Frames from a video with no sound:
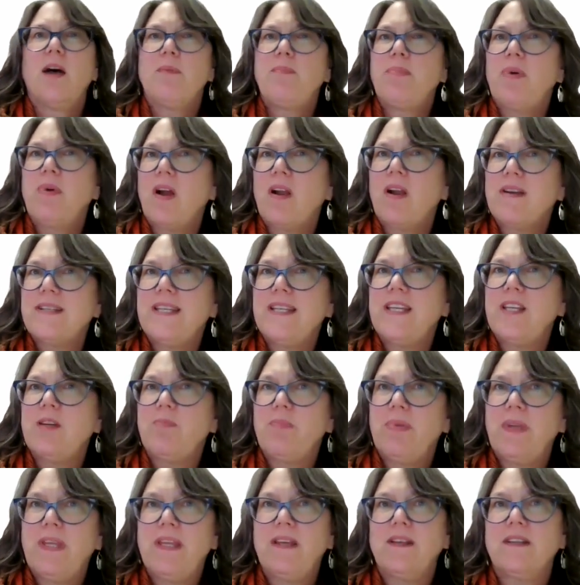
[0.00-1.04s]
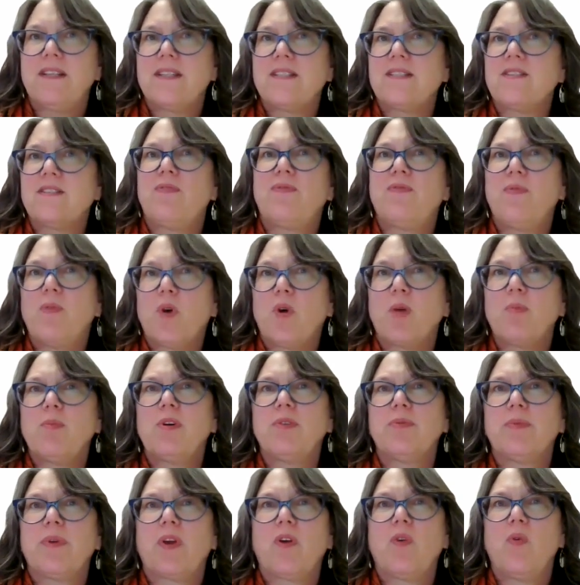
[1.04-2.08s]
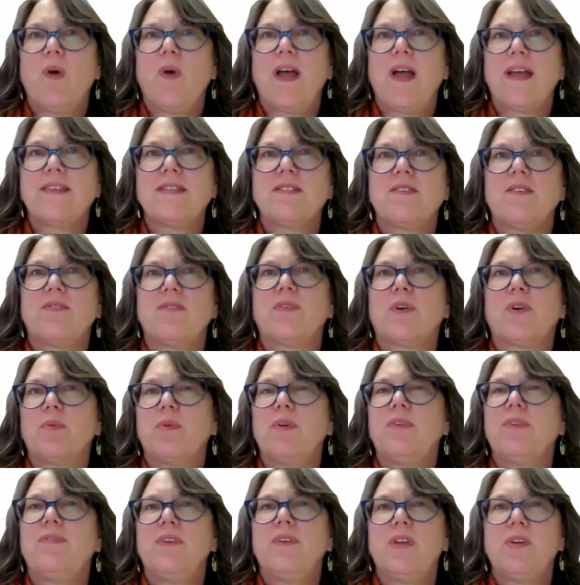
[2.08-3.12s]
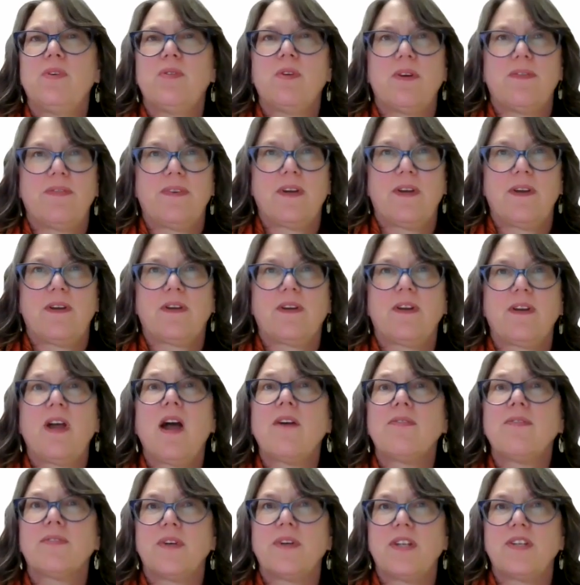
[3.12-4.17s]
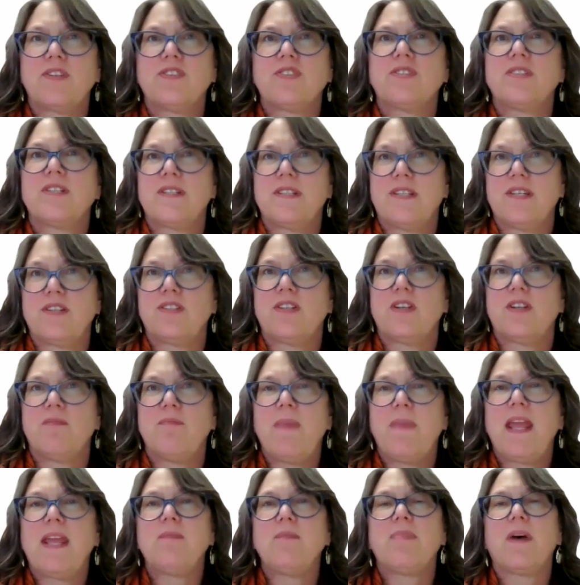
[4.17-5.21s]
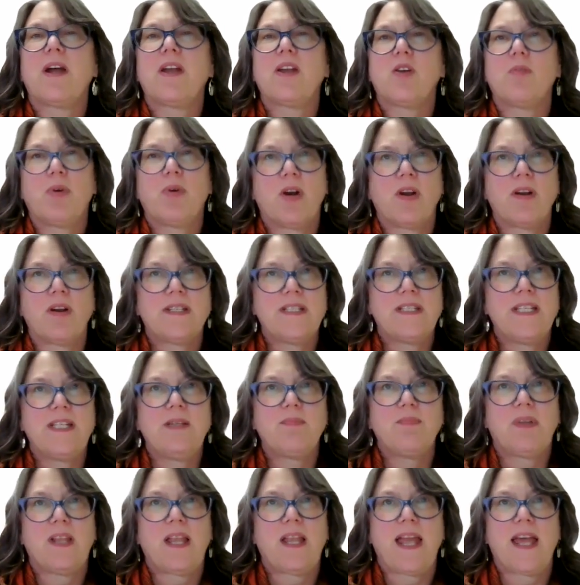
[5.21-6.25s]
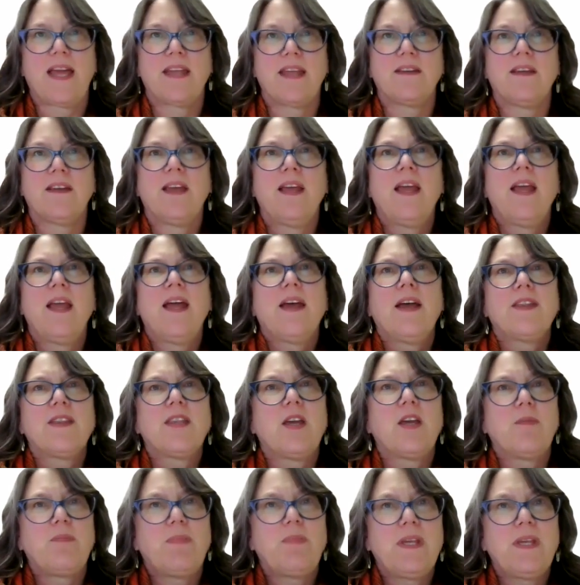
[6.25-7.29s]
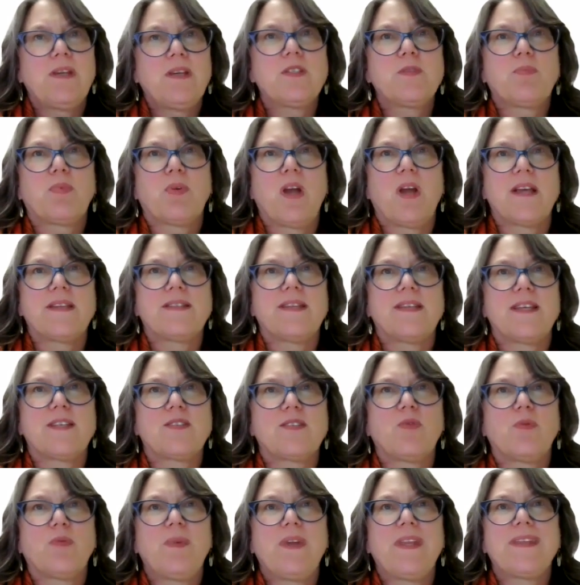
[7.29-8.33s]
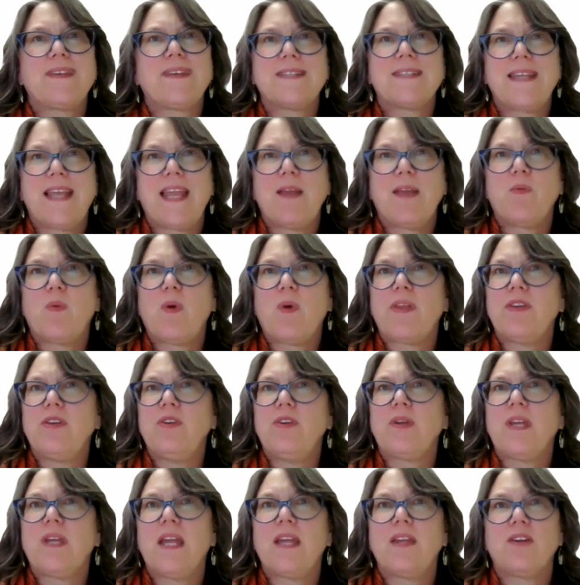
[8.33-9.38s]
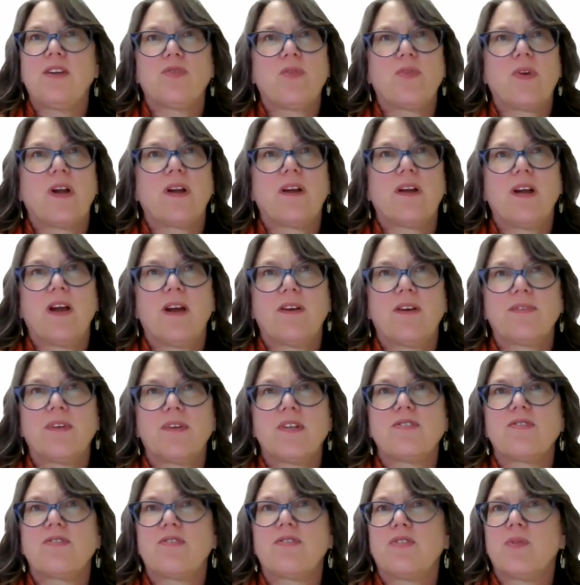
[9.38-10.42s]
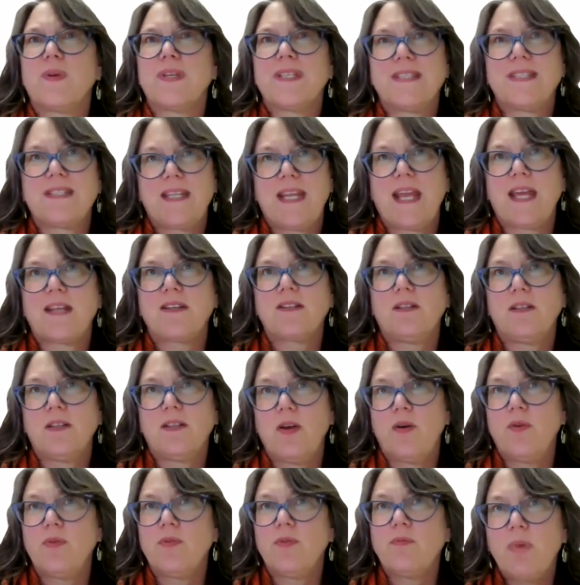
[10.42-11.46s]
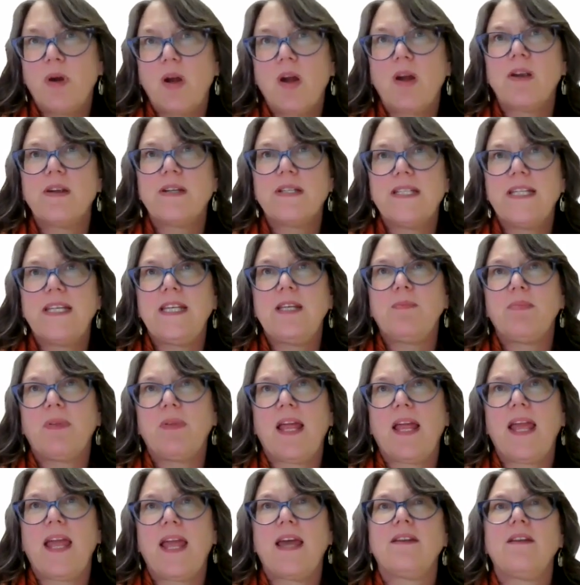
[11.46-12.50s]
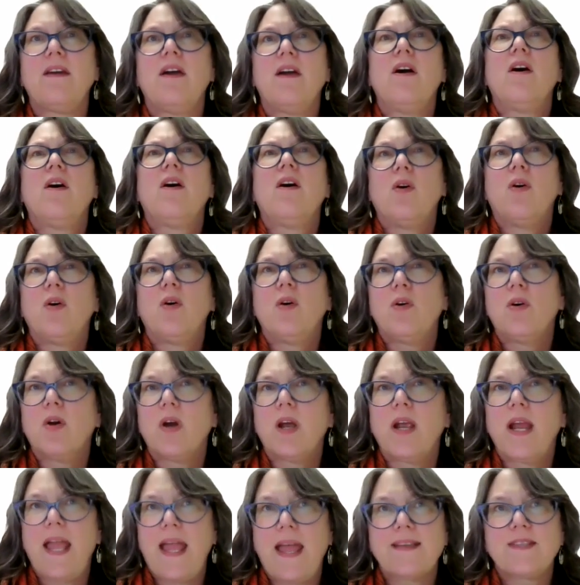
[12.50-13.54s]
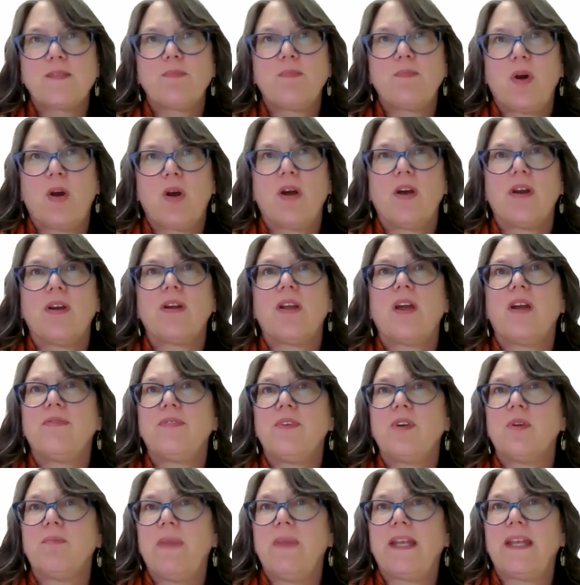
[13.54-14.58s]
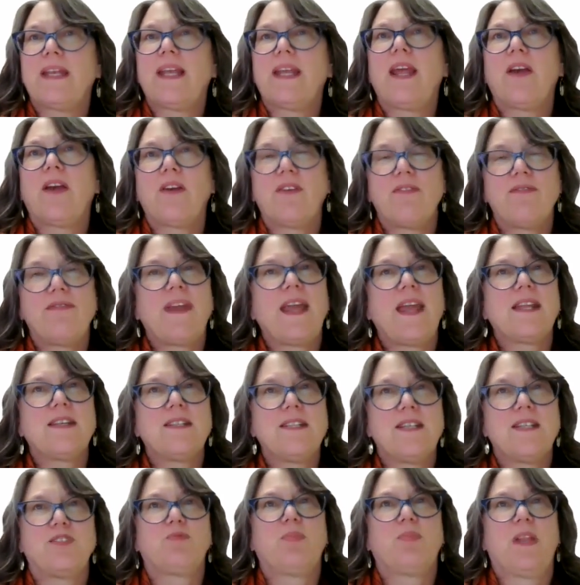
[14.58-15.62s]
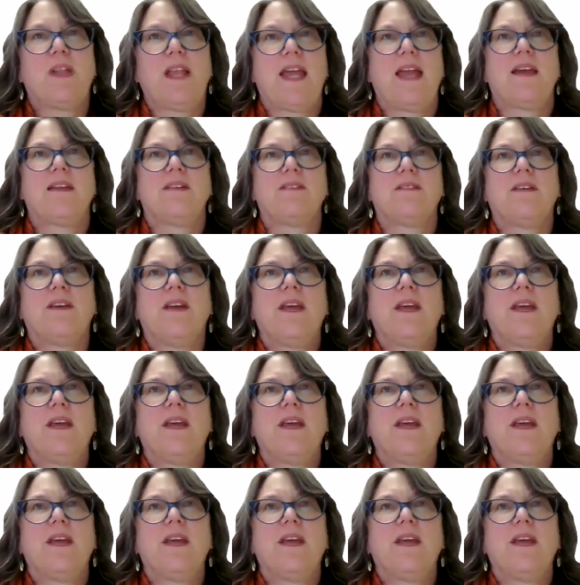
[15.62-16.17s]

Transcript: A Part D appeal is a formal request for review of a coverage decision made by your Part D plan. The appeals process will be the same whether you get your drug coverage through a standalone Part D plan or as part of your Medicare Advantage plan.